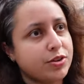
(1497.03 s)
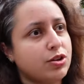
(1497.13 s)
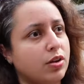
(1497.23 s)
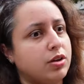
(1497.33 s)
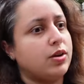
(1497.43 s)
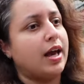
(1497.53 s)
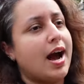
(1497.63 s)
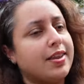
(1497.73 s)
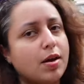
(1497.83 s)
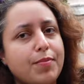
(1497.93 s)
So the UK
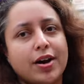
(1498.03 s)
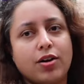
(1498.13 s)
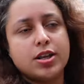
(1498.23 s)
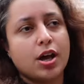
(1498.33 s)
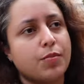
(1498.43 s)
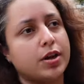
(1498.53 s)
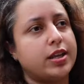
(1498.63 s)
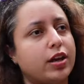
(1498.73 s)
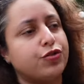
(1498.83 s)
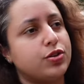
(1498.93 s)
had their bank holiday on
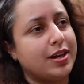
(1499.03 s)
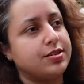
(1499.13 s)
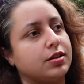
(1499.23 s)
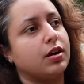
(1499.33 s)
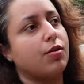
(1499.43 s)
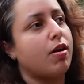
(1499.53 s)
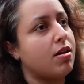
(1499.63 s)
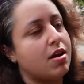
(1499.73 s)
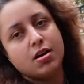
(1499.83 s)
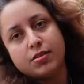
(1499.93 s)
Monday a few days ago, and
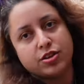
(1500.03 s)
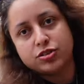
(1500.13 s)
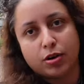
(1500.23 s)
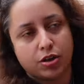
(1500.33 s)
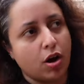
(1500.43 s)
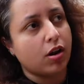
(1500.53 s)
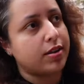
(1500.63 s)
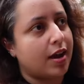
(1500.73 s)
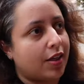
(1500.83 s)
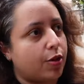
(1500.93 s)
there's no other
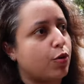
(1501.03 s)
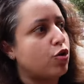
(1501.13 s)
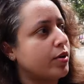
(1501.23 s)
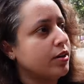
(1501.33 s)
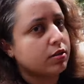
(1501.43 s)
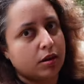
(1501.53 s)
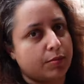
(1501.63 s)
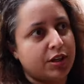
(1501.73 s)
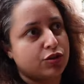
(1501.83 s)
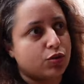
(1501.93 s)
holiday at the moment. I
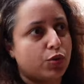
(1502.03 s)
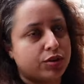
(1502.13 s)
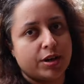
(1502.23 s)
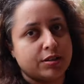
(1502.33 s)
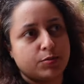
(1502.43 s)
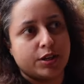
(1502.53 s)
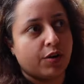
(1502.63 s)
mean, schools are meant to be